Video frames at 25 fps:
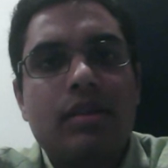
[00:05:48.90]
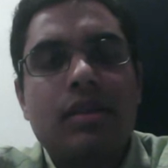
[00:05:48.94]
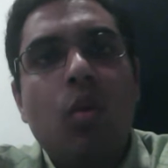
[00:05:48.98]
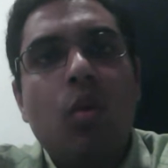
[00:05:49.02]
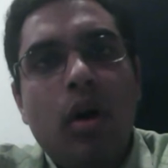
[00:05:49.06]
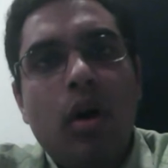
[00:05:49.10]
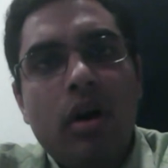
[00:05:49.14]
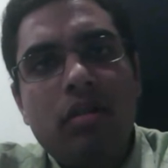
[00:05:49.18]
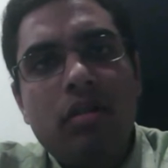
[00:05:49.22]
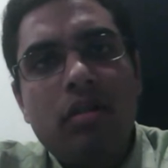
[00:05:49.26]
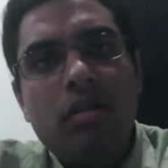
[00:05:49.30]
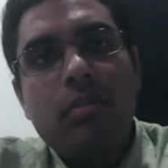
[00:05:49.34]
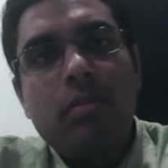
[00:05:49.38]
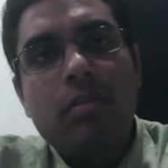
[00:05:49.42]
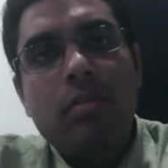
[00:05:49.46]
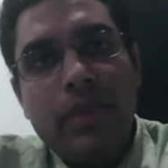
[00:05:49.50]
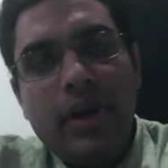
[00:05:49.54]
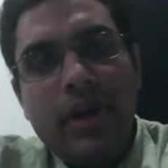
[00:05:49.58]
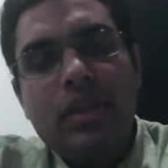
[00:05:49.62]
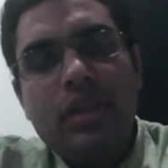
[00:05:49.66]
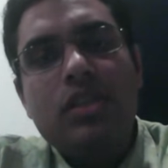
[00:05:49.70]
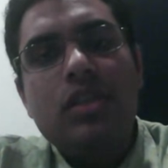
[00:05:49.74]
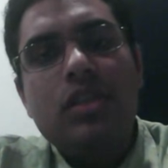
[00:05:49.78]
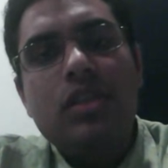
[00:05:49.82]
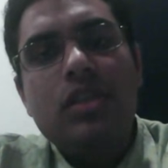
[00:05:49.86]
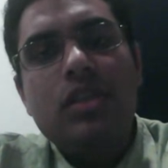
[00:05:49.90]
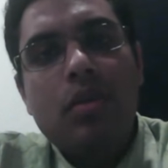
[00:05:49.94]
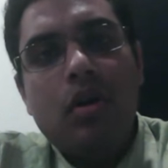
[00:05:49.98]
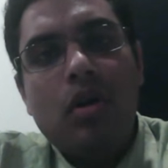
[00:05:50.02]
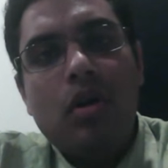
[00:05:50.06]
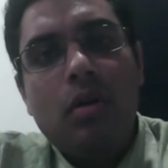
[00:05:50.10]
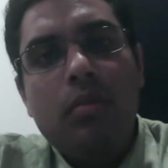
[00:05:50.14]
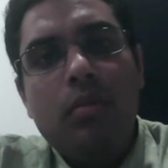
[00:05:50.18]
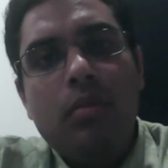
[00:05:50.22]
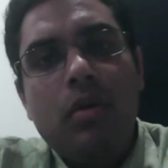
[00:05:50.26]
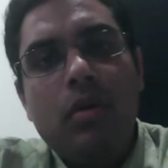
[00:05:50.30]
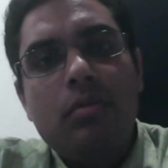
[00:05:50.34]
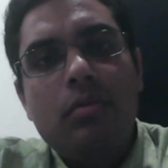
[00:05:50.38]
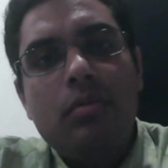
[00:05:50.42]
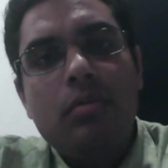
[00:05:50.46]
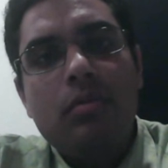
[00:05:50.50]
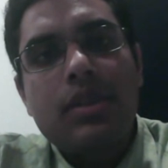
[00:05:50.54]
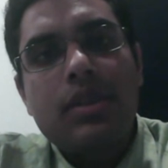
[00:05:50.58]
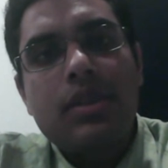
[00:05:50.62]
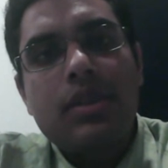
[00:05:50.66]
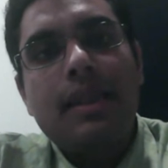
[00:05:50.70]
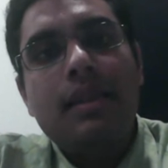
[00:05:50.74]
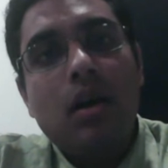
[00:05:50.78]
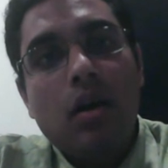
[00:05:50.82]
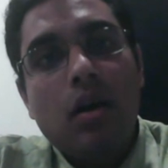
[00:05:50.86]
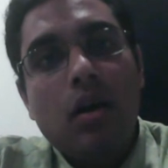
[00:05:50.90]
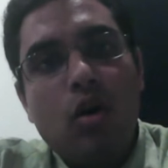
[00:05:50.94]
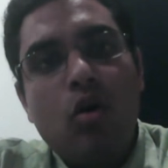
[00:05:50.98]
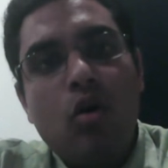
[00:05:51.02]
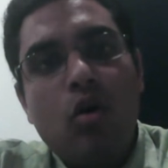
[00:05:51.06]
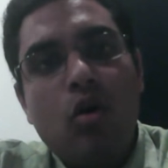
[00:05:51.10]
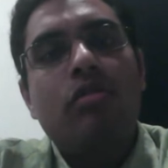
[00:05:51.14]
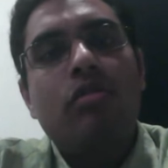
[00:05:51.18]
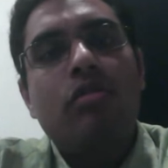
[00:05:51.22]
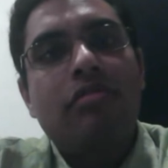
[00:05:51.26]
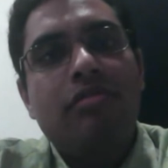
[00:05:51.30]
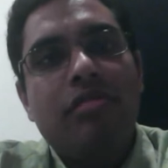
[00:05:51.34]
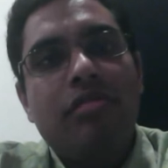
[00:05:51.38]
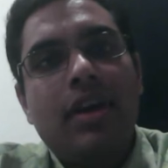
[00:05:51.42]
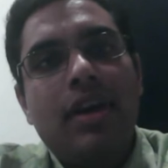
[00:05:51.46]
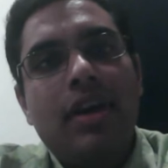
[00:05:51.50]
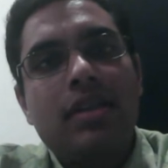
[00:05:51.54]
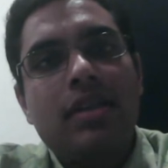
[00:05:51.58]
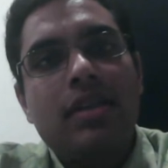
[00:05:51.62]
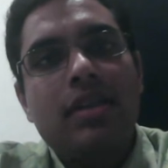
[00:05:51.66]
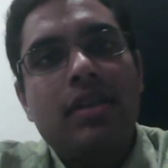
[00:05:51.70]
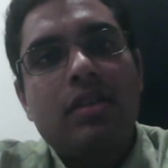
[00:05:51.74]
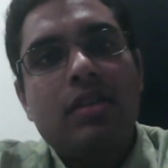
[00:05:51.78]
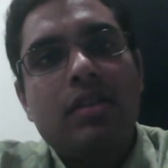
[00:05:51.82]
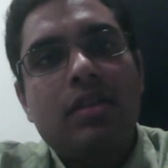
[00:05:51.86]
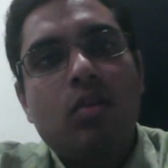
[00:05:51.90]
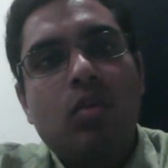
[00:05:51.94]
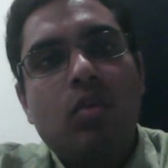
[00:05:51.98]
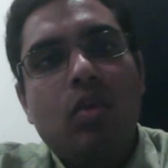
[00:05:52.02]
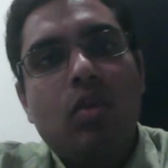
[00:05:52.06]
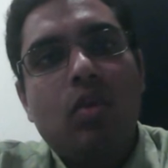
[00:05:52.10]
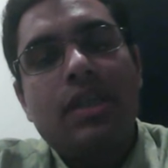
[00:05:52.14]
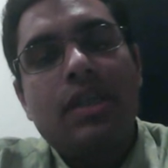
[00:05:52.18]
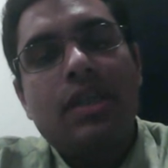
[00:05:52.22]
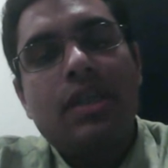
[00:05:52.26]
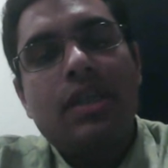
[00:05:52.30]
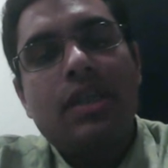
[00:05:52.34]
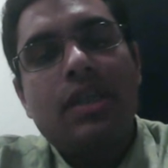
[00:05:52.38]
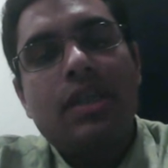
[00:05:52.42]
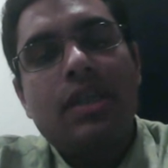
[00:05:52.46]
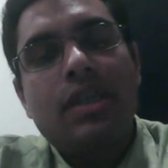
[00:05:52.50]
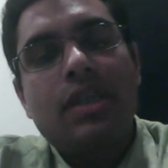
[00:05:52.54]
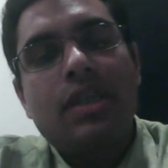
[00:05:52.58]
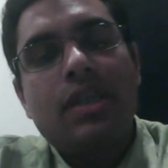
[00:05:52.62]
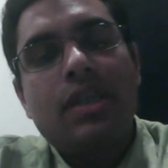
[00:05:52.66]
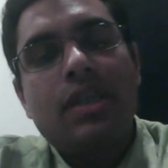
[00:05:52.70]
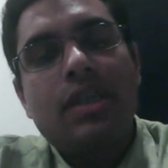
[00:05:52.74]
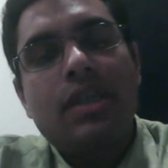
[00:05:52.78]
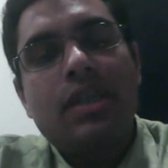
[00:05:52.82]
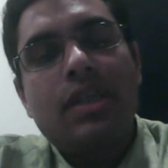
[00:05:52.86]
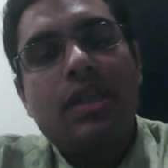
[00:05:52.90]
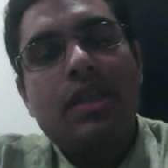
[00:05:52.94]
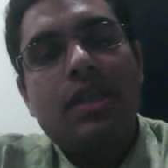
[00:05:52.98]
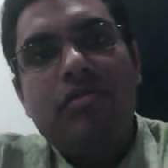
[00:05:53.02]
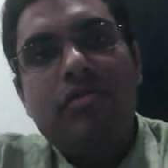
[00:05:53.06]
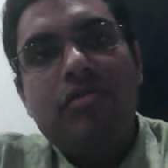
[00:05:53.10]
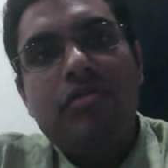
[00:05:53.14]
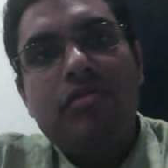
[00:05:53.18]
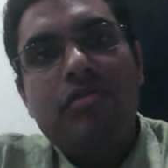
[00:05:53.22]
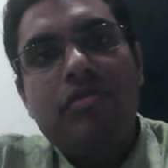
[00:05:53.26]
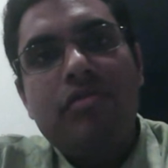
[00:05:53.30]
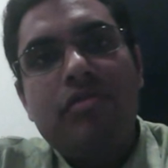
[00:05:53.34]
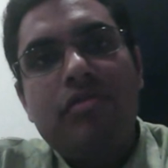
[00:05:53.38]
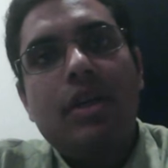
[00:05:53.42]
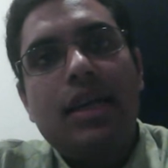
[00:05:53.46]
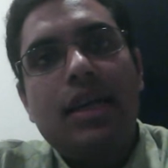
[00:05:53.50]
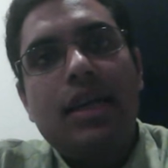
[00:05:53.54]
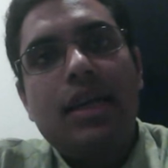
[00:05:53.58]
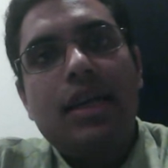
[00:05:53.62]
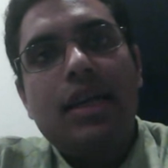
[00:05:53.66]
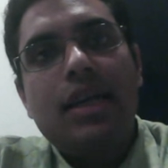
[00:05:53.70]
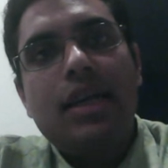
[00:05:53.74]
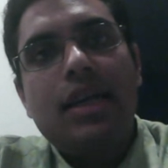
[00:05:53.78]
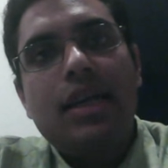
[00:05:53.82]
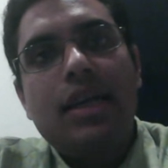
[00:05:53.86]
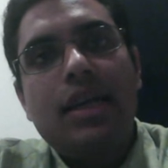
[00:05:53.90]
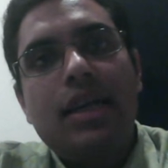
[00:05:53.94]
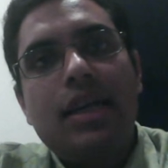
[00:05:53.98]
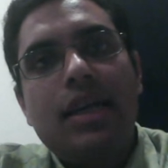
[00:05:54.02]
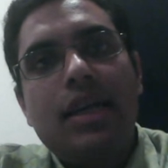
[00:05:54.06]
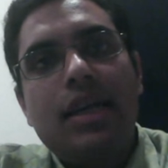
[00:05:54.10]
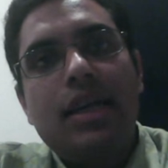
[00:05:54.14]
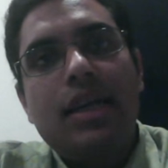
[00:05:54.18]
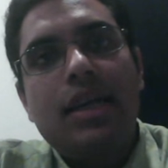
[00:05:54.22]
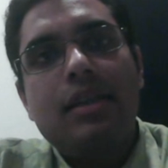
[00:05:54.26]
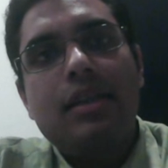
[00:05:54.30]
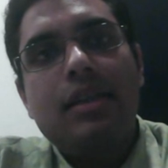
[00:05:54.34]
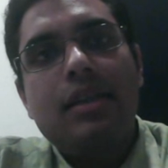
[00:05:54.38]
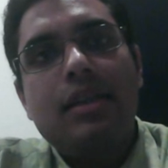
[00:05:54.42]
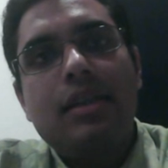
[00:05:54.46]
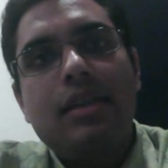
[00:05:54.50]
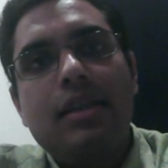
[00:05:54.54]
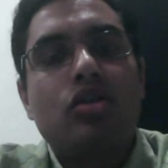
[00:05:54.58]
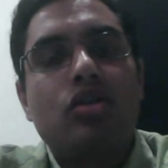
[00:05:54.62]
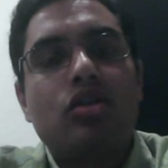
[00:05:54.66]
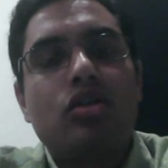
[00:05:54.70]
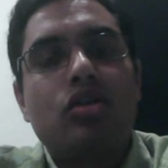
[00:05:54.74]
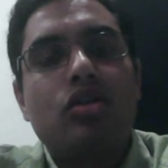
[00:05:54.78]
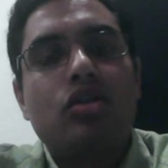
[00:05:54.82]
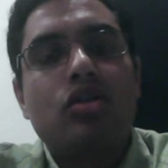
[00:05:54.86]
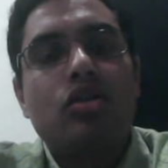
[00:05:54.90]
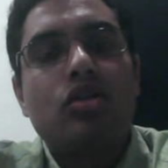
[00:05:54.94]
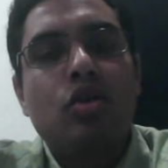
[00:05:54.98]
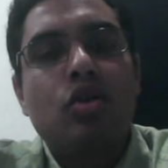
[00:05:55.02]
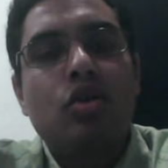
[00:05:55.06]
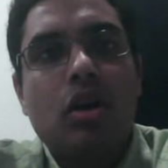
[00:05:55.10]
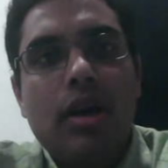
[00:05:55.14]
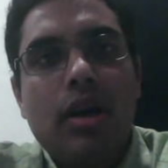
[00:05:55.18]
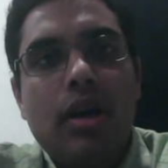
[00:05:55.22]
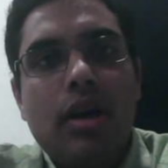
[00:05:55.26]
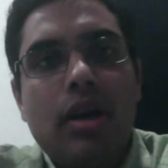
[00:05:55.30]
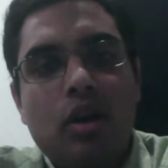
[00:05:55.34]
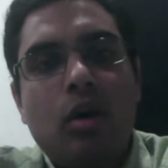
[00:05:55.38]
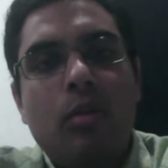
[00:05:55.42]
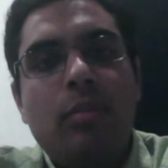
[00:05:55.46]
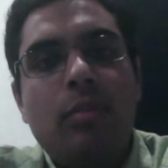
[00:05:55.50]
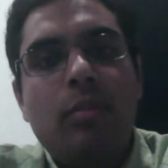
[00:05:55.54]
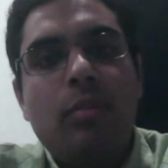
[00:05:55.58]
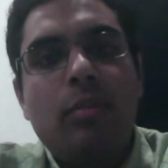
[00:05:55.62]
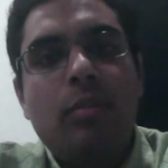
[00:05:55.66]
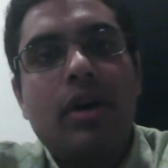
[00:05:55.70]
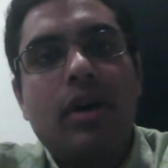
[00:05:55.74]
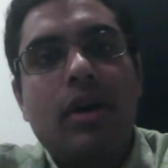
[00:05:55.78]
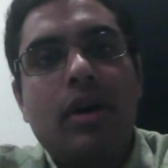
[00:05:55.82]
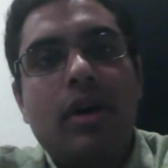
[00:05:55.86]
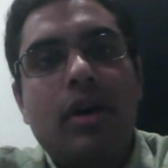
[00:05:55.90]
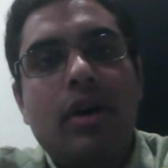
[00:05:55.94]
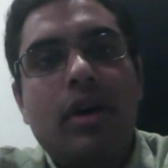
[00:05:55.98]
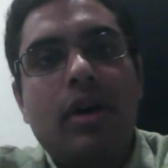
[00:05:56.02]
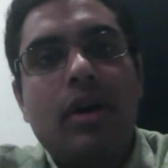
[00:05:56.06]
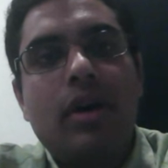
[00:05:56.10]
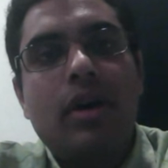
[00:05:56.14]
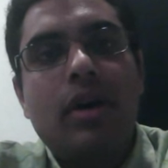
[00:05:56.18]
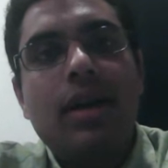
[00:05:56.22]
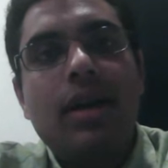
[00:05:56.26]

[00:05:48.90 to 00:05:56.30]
One of the major problems that the court faced was that after it adjudicated on a socio-economic right,